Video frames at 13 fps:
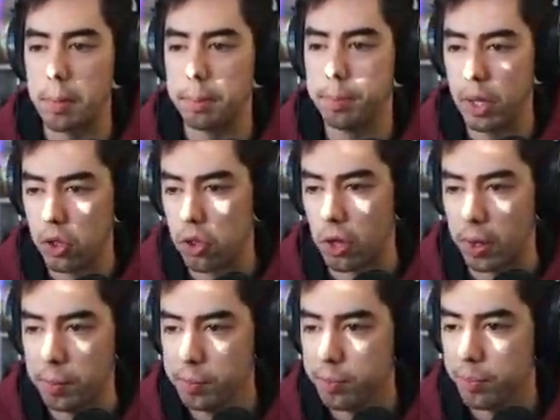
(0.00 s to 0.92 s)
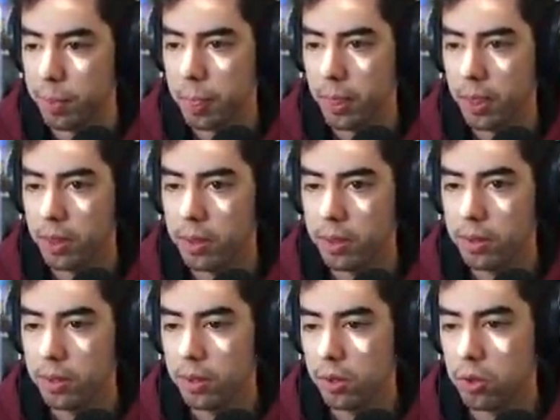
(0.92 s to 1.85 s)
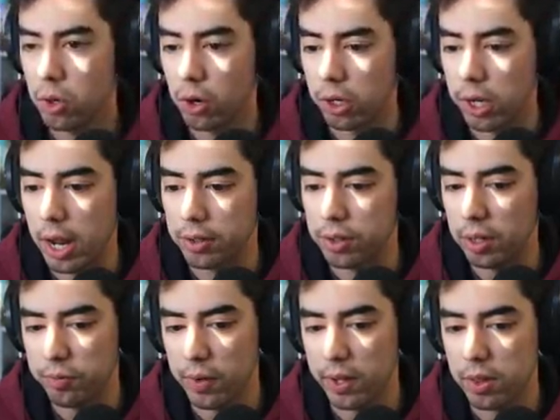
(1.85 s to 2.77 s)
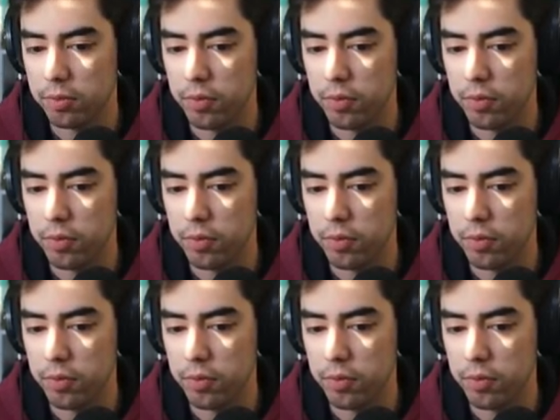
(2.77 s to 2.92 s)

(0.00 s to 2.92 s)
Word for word: Bishop starting at defensive